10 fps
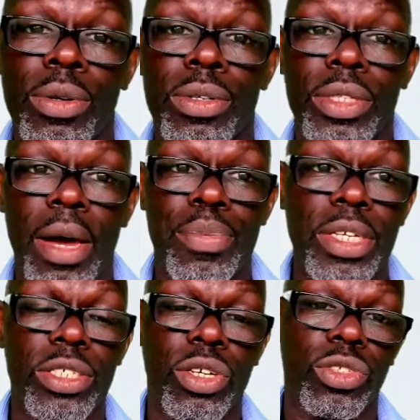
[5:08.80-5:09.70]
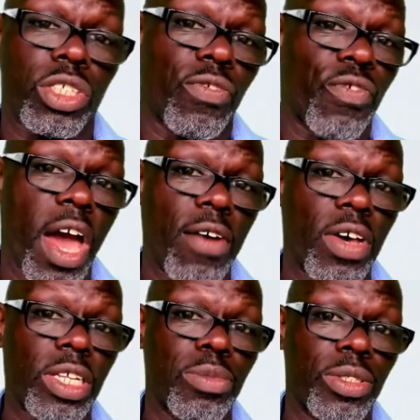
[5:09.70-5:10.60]
That brings us on to the 5
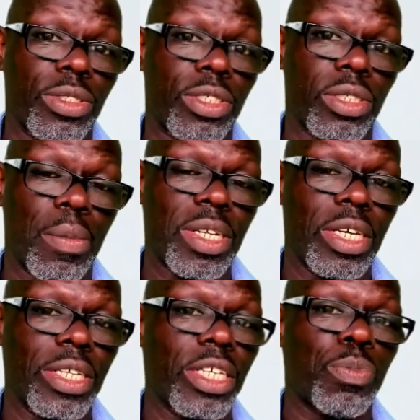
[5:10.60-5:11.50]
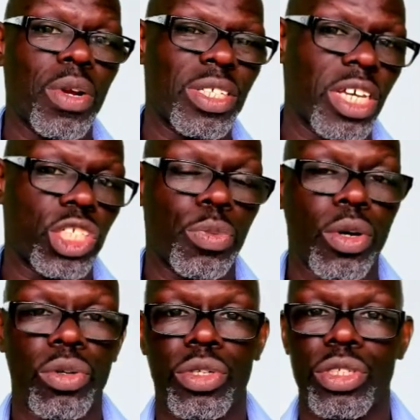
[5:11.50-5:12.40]
elements. I mean, in this presentation, we're
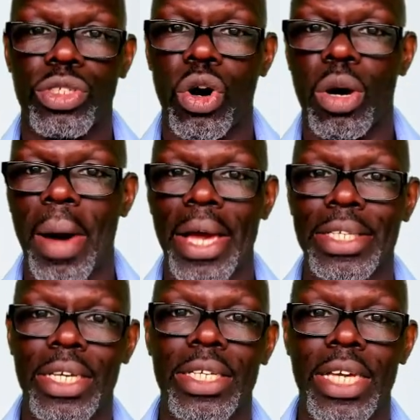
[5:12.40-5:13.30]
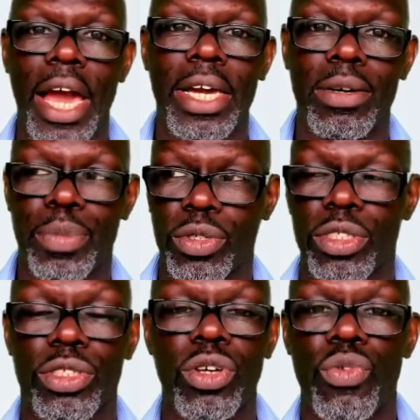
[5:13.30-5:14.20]
not going to talk about yin yang because
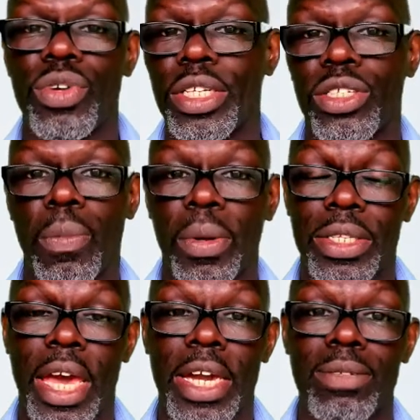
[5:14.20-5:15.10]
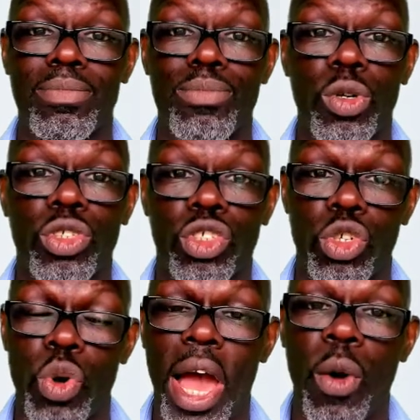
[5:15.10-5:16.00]
it's not really going to pertain much
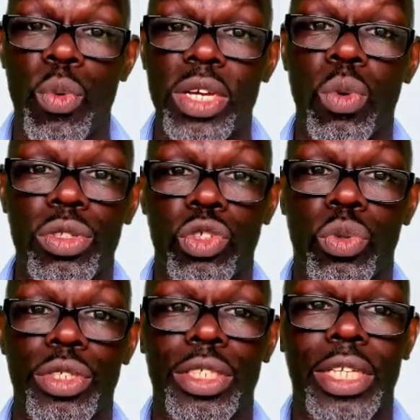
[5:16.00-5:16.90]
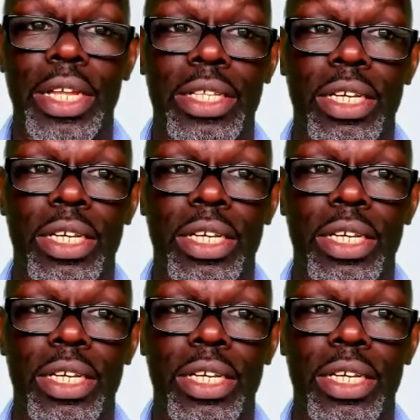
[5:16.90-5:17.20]
to how we want to understand